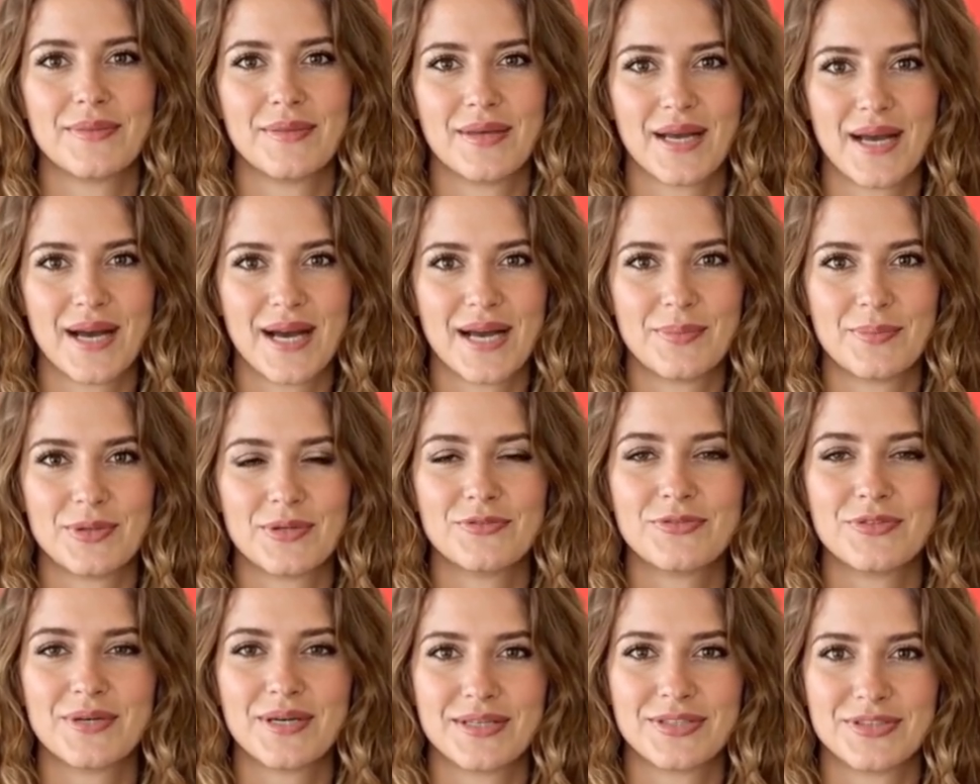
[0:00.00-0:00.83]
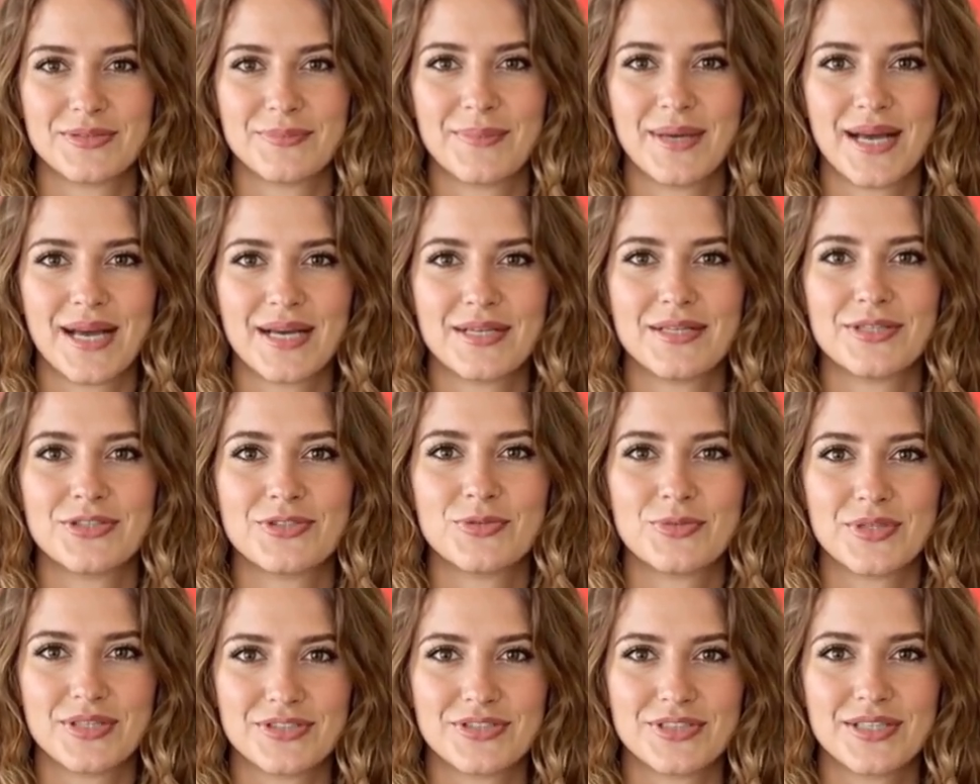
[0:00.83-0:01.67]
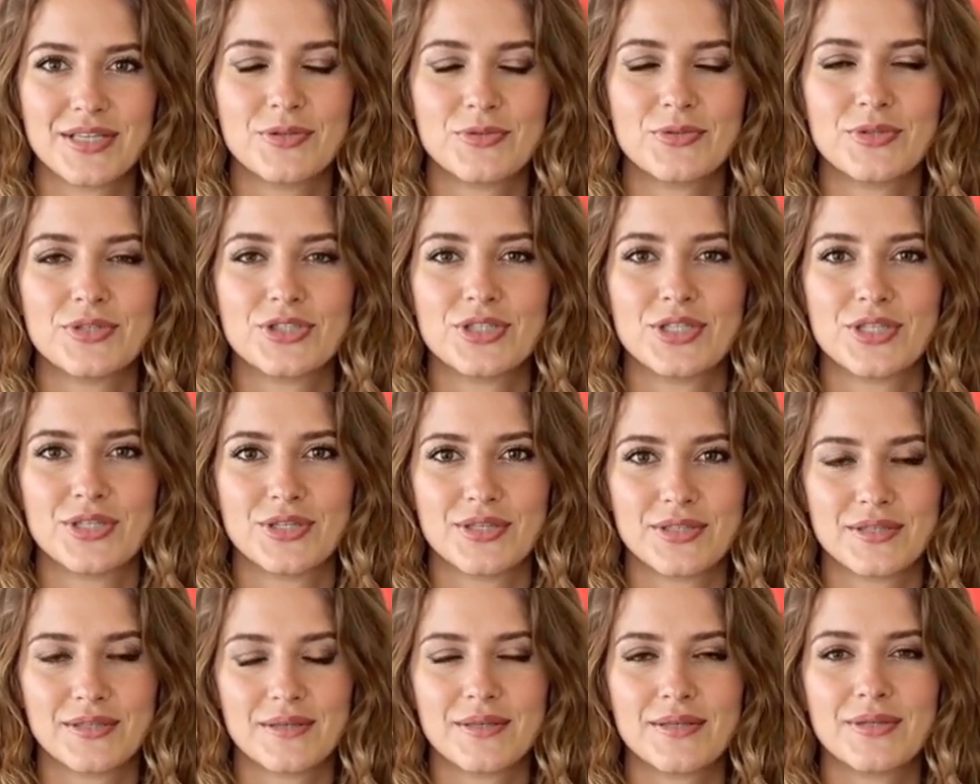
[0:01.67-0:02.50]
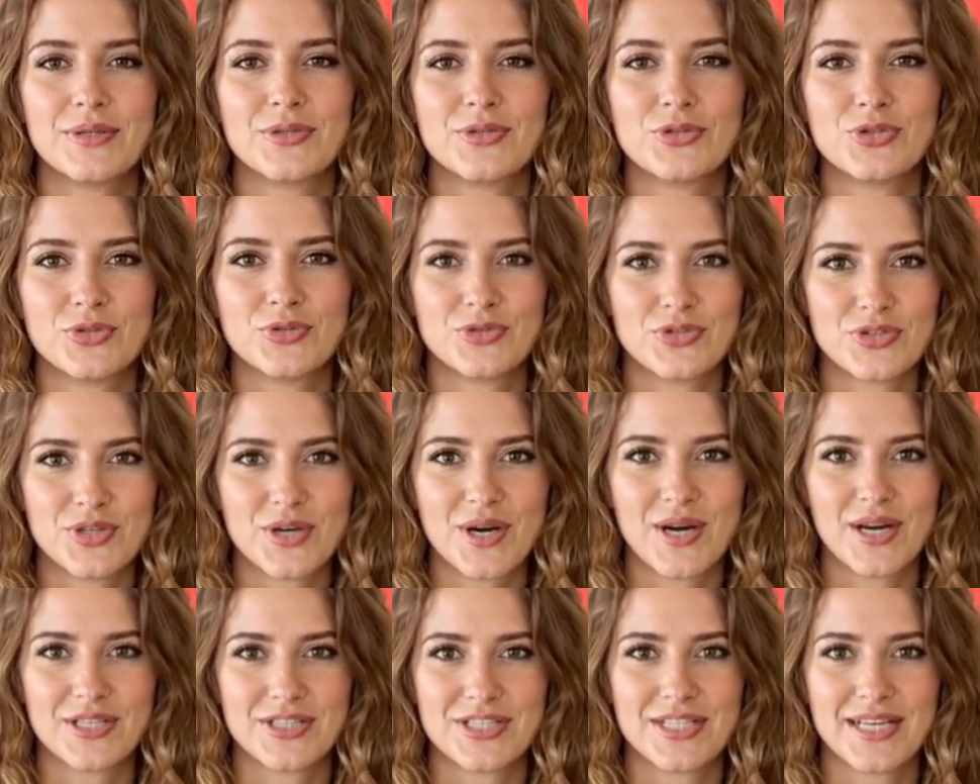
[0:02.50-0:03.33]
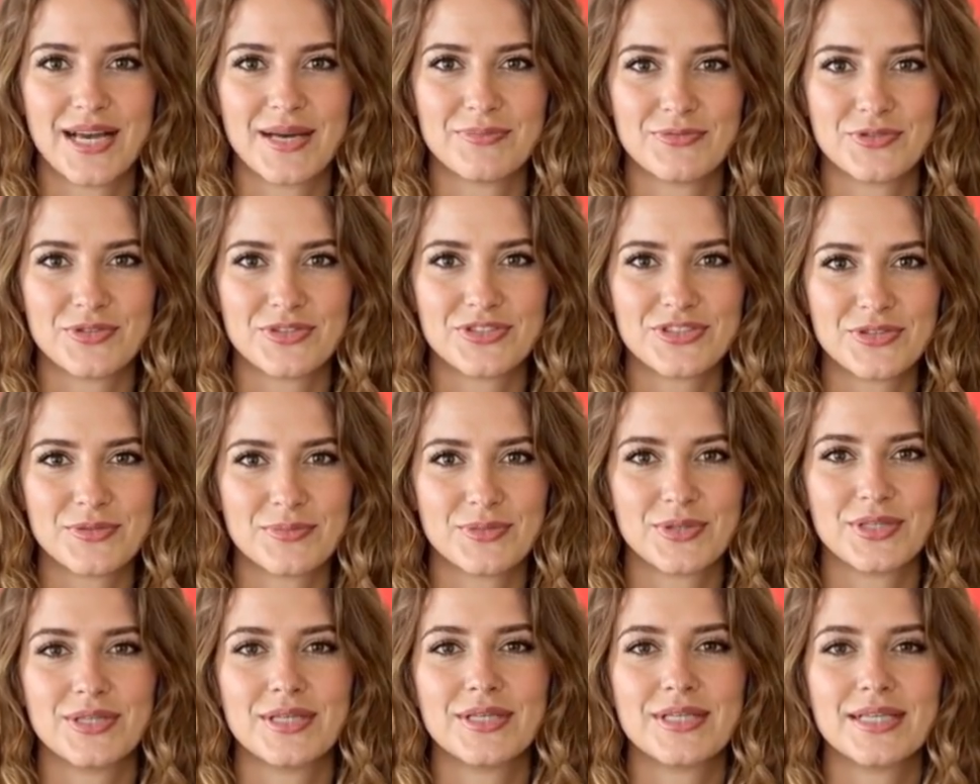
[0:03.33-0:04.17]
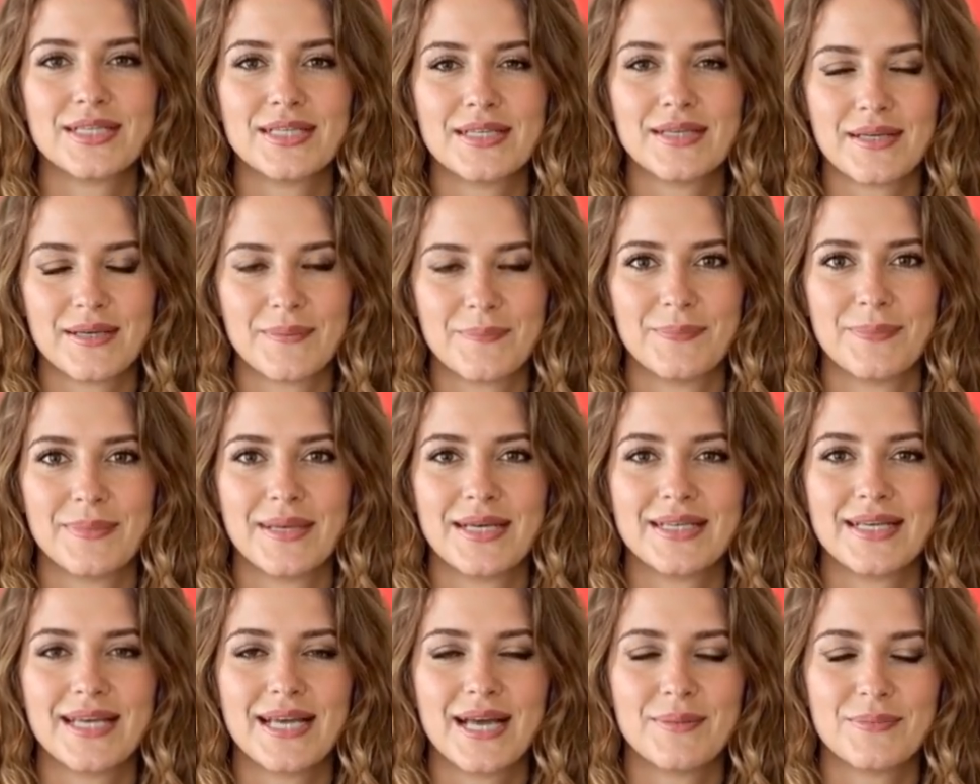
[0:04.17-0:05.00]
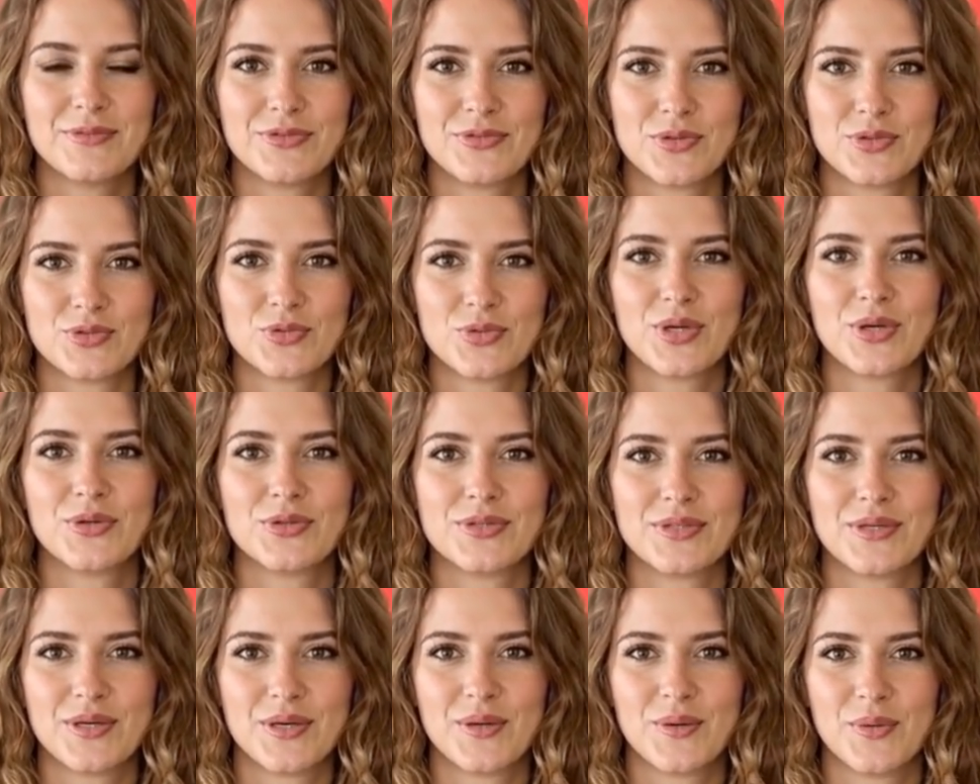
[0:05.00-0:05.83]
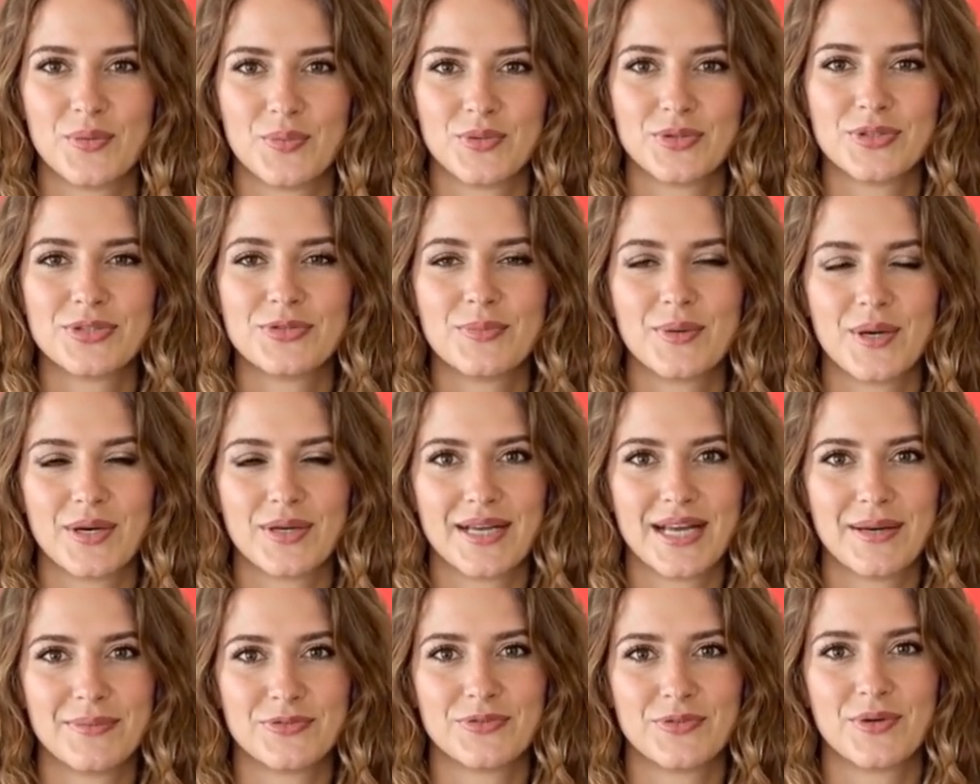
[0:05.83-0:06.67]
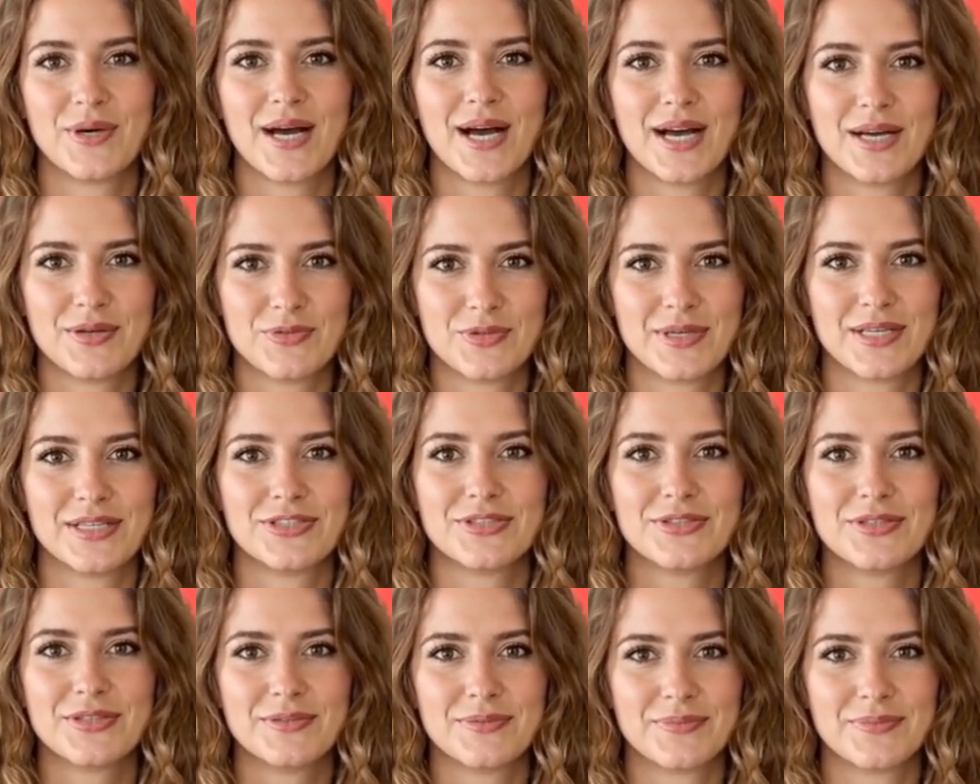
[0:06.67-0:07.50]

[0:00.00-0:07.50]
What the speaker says: Hybrid funds balance risk and return. Choose large cap for stability, mid cap for growth, or small cap for high risk.